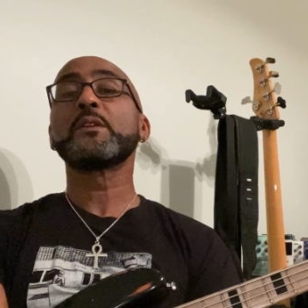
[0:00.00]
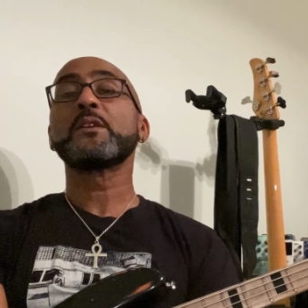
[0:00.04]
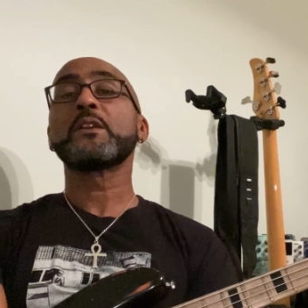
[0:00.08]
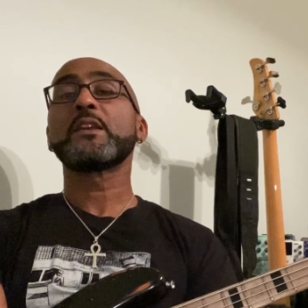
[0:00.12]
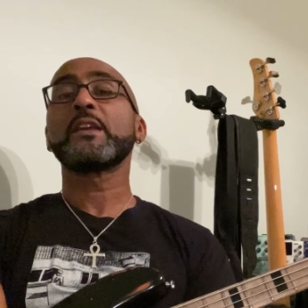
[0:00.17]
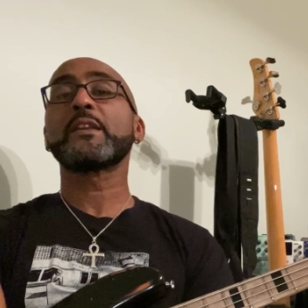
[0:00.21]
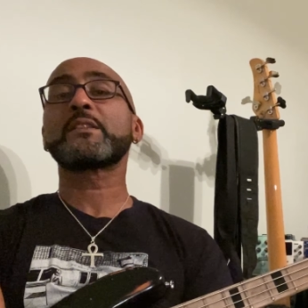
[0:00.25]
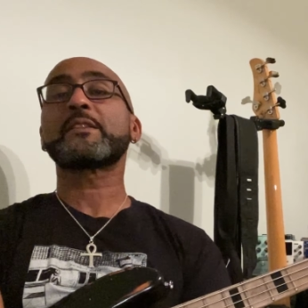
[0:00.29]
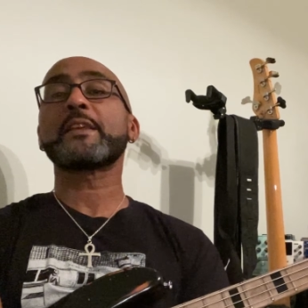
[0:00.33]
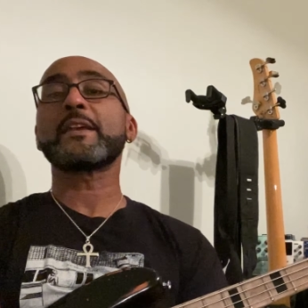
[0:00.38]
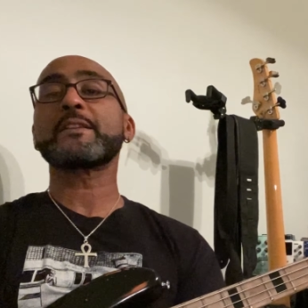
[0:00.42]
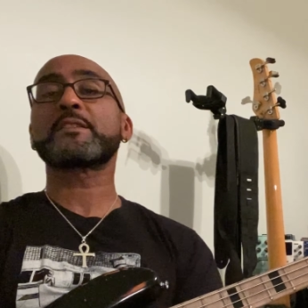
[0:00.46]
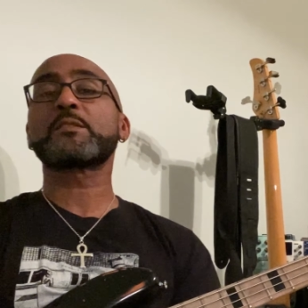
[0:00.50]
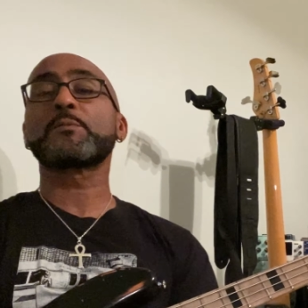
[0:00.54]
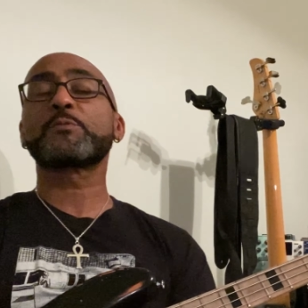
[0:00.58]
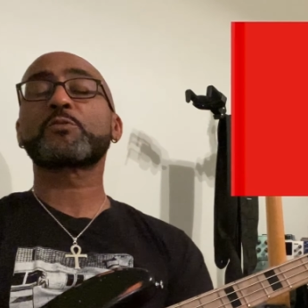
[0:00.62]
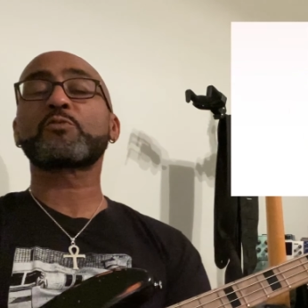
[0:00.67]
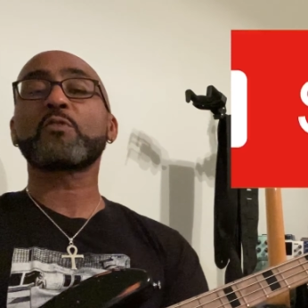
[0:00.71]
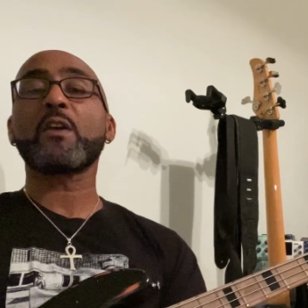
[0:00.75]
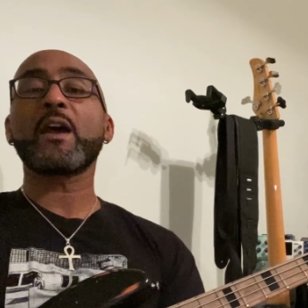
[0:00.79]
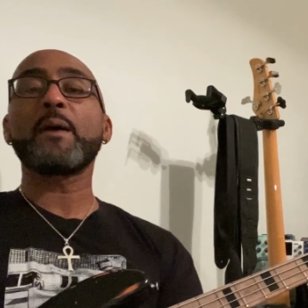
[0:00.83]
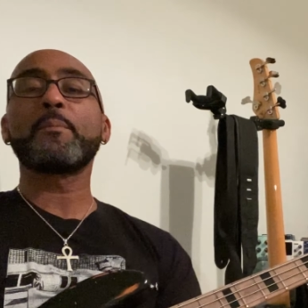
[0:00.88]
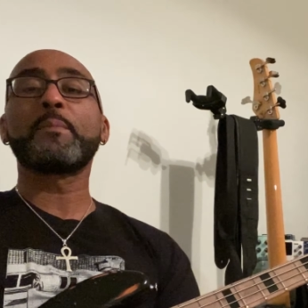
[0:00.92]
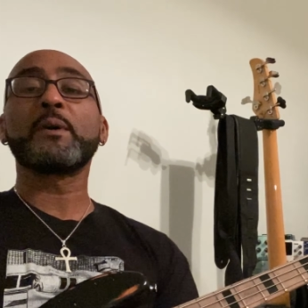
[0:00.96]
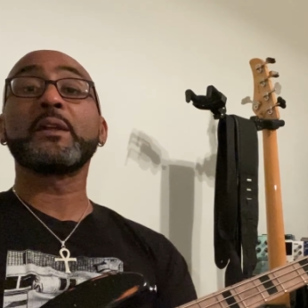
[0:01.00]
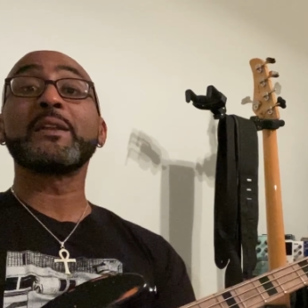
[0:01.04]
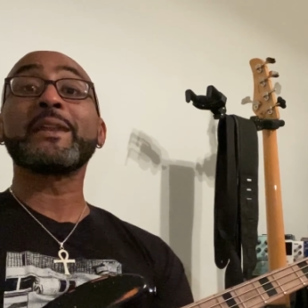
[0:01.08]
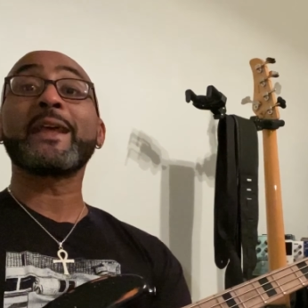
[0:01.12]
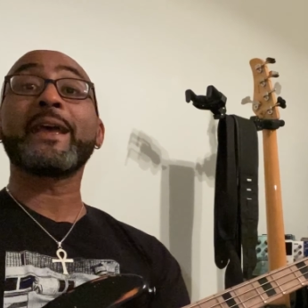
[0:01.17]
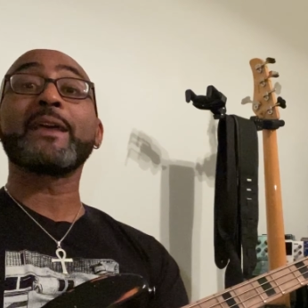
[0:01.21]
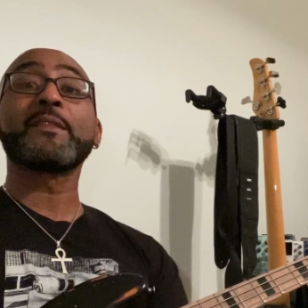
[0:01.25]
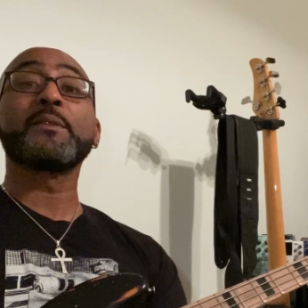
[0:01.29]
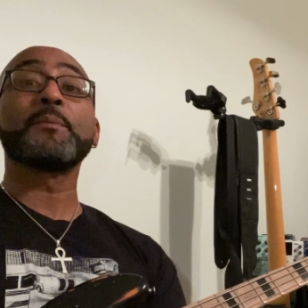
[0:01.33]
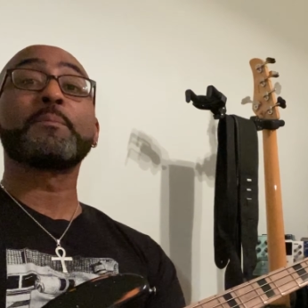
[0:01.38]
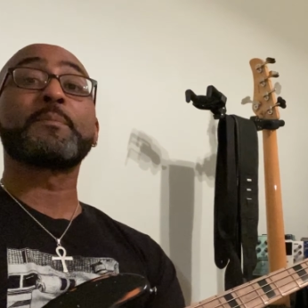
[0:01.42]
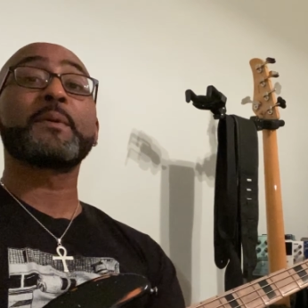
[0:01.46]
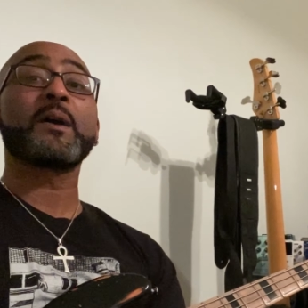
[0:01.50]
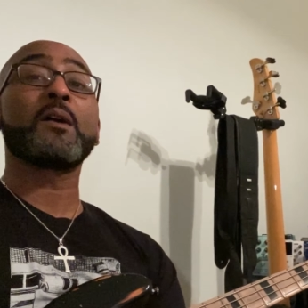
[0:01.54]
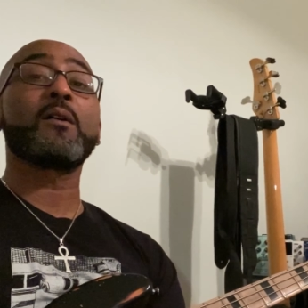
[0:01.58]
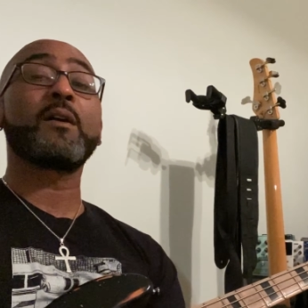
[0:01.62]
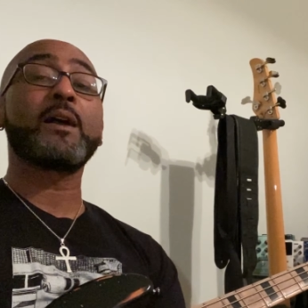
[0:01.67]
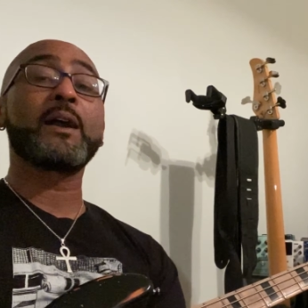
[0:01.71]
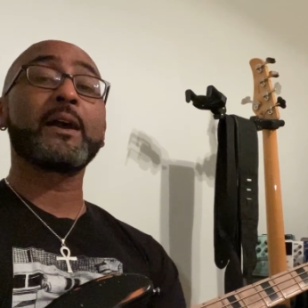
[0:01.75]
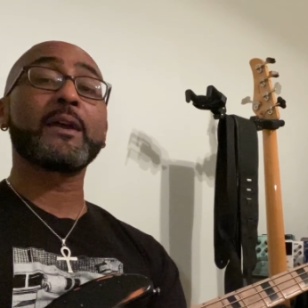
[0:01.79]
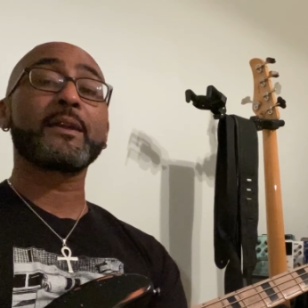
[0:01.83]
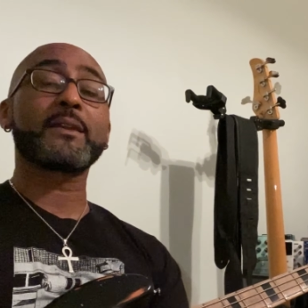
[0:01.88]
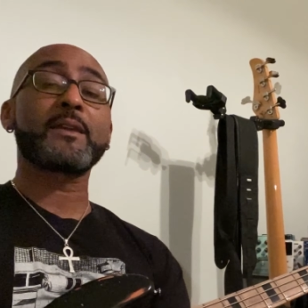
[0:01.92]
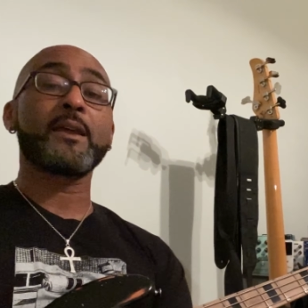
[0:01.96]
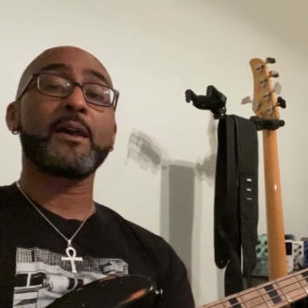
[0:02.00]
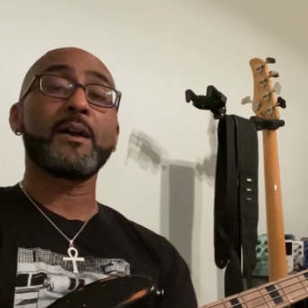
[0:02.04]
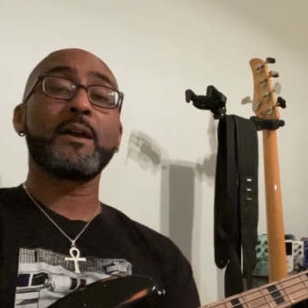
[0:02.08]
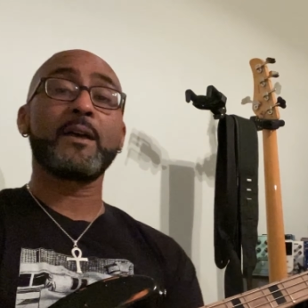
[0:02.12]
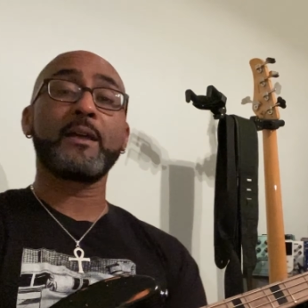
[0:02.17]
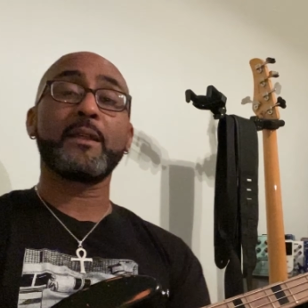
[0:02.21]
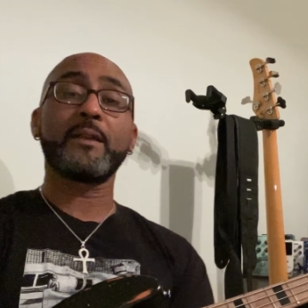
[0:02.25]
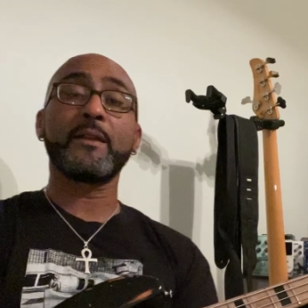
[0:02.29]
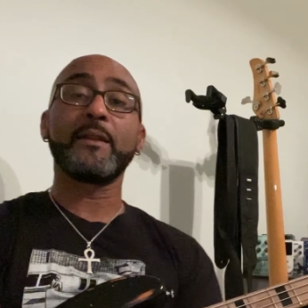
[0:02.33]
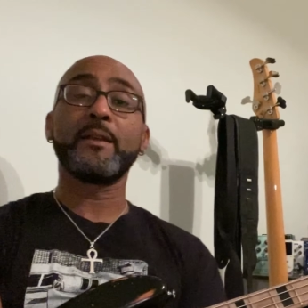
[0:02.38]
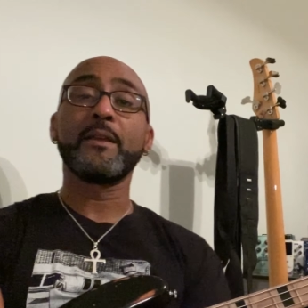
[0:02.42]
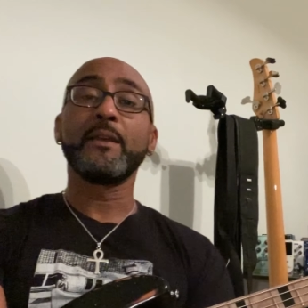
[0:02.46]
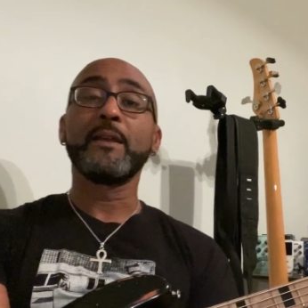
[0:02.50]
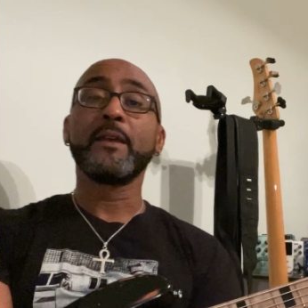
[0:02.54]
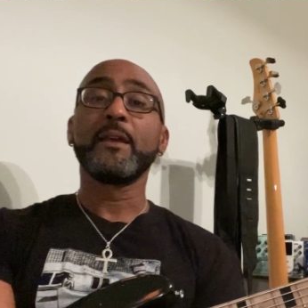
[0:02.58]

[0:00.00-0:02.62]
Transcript: hit that subscribe button and the bell icon.